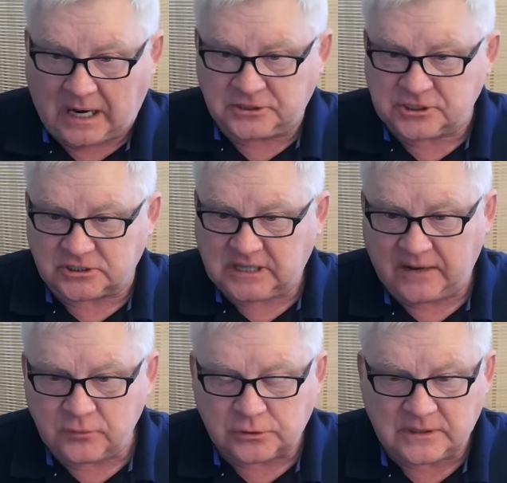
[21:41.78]
I just
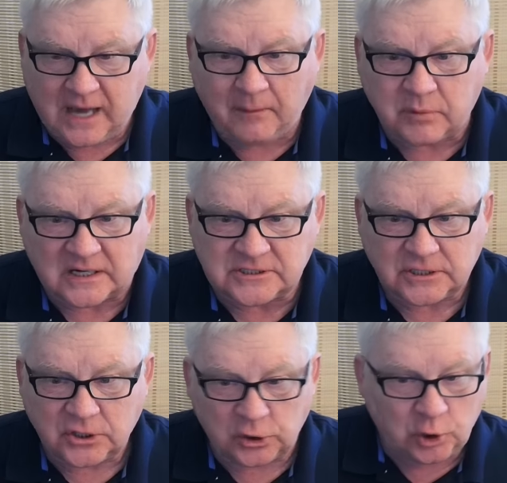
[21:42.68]
gave you the numbers.
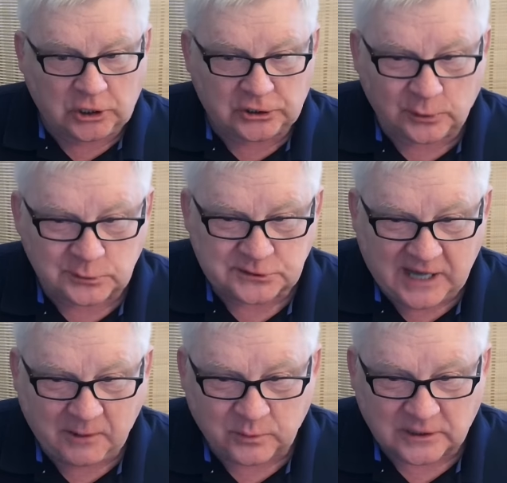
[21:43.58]
Look at those
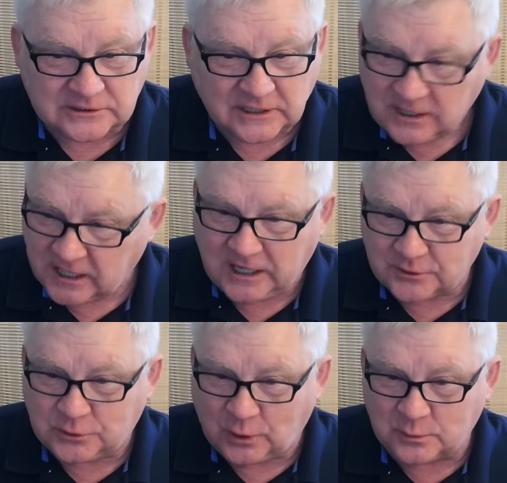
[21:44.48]
numbers.
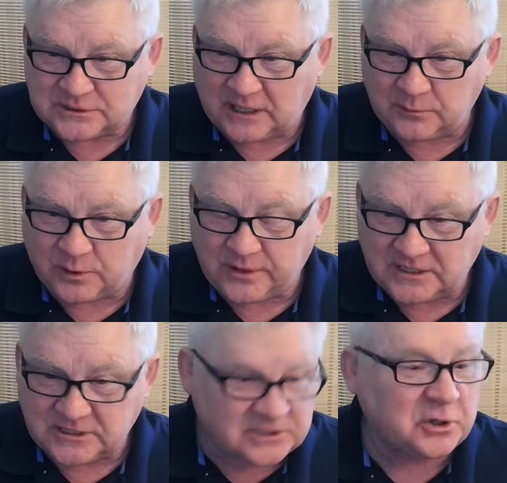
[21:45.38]
And those
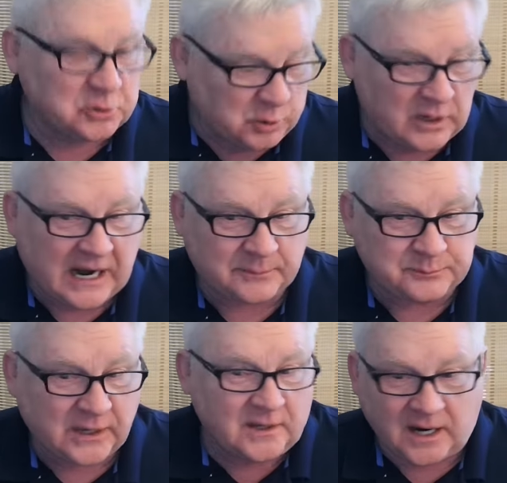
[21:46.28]
submarines, look
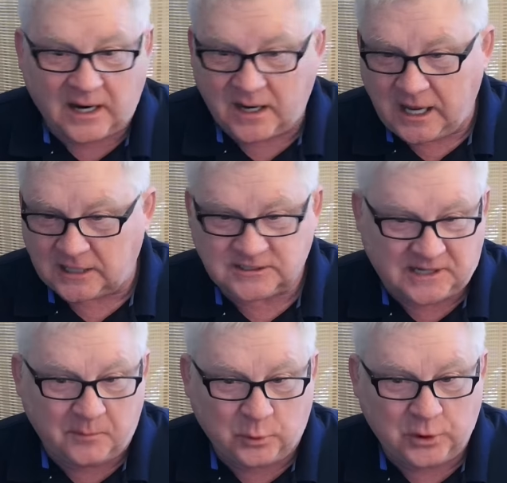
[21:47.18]
up uh, at
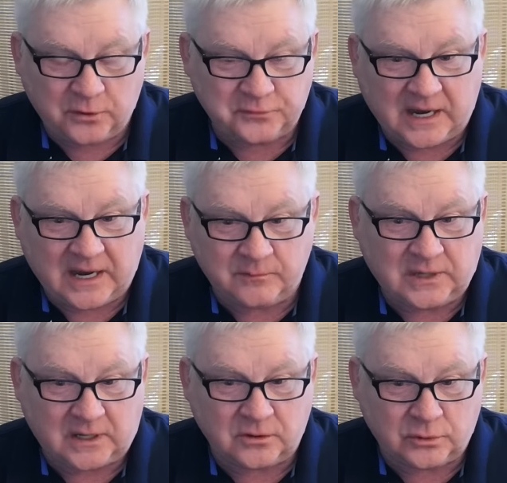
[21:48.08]
some point of time,
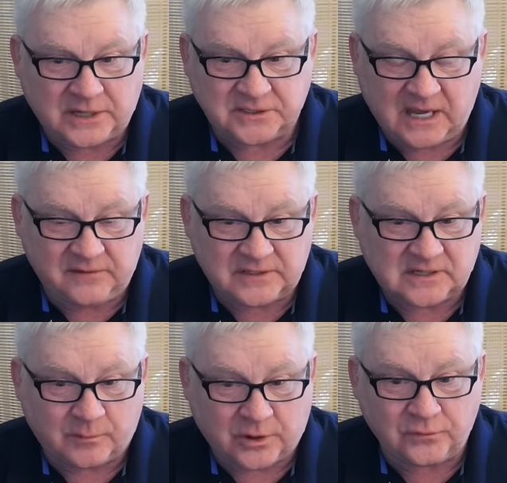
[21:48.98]
the US Navy
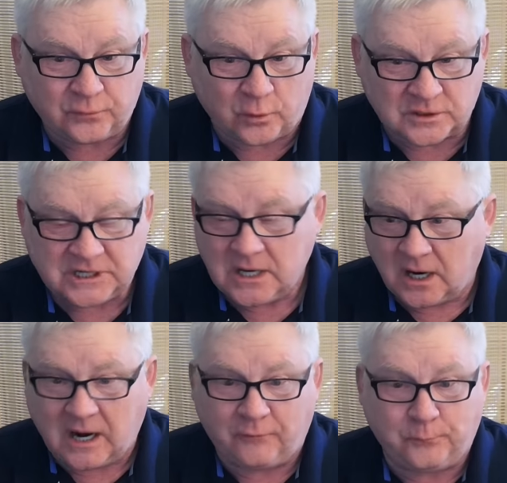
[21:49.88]
submarine force
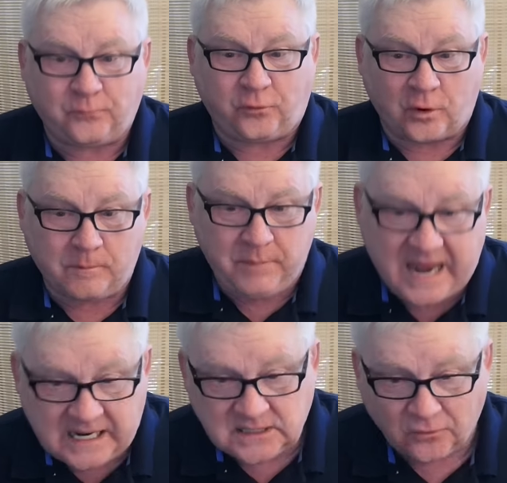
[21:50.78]
uh,
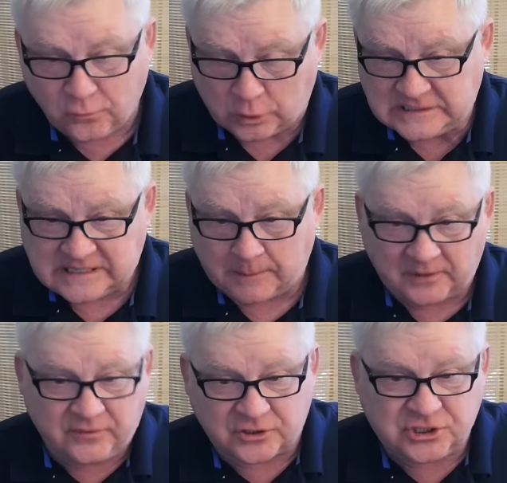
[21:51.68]
forbade, for
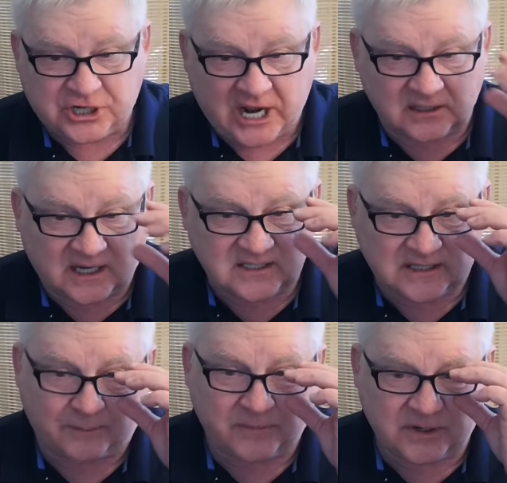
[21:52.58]
example, Virginia class
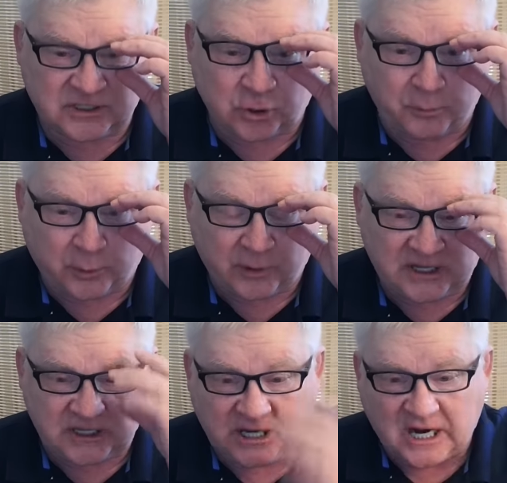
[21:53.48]
submarines to
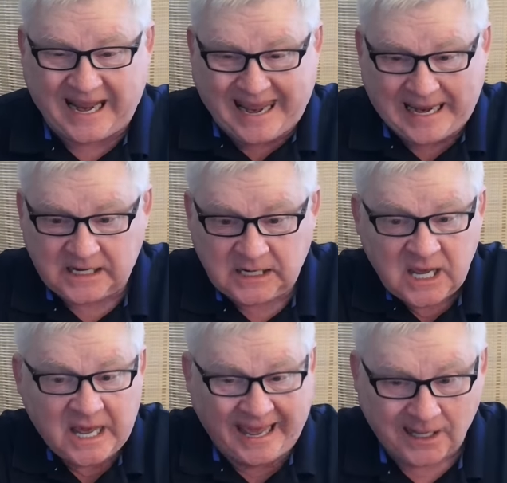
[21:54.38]
operate near
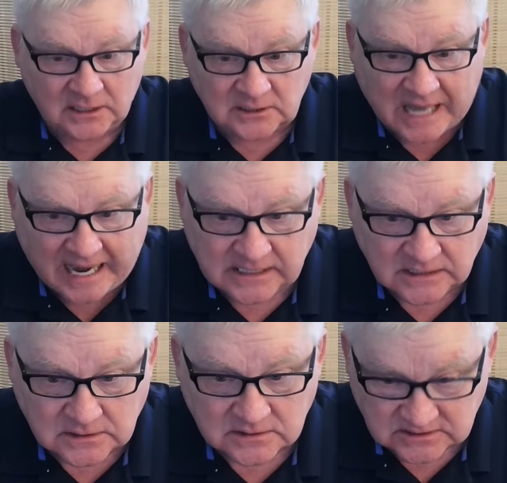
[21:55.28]
any
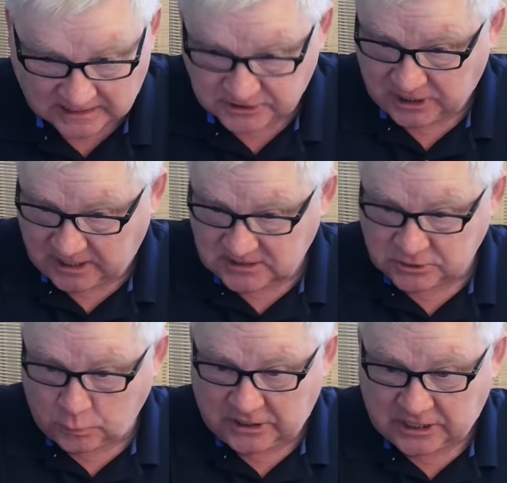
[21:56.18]
allied, such as
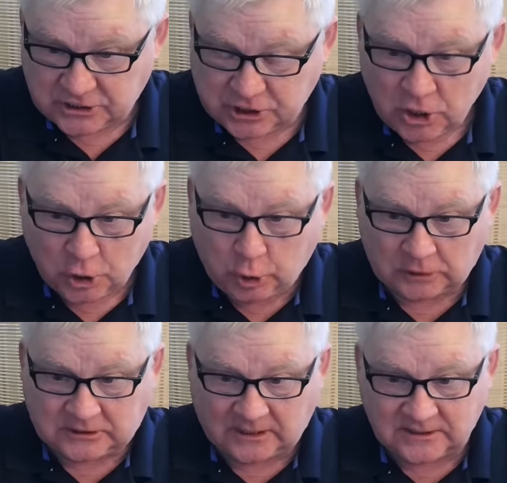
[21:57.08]
Swedish,
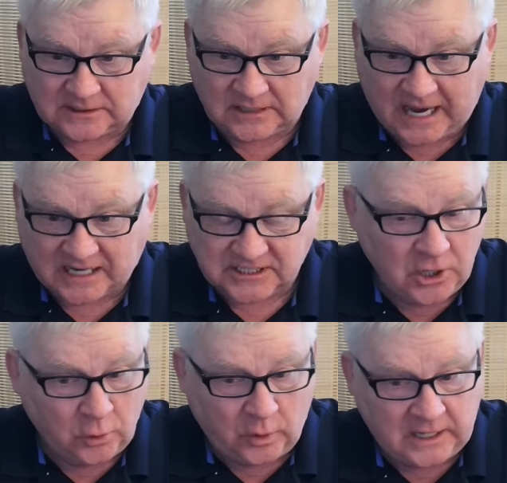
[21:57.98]
Gotland class,
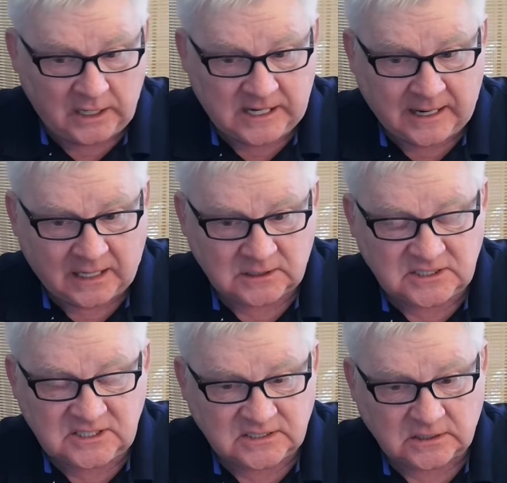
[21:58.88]
or any
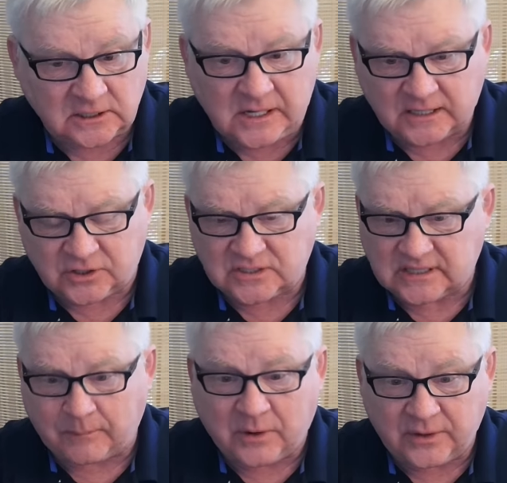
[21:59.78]
other diesel electric
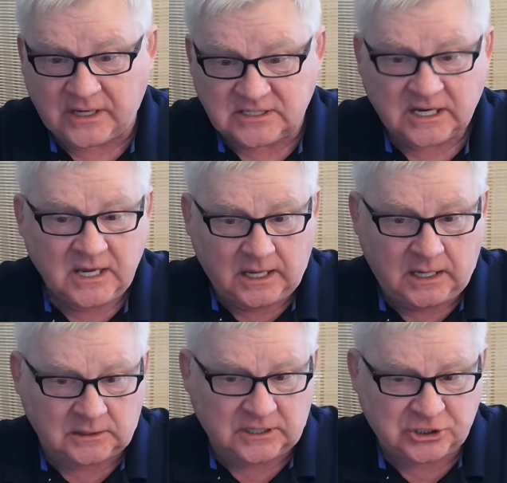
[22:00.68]
submarines
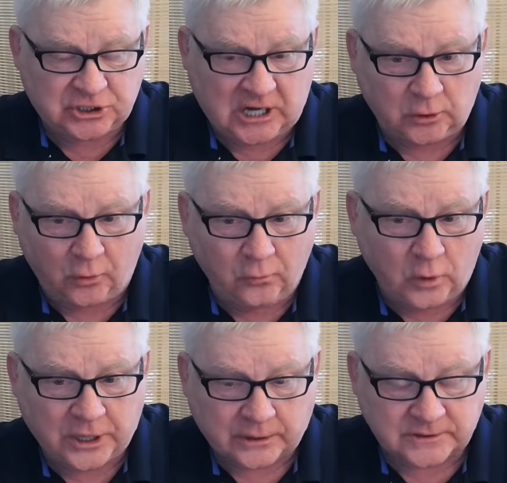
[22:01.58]
in the shallow
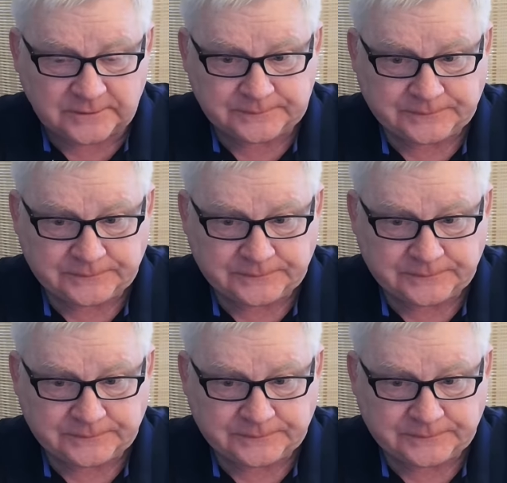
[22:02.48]
waters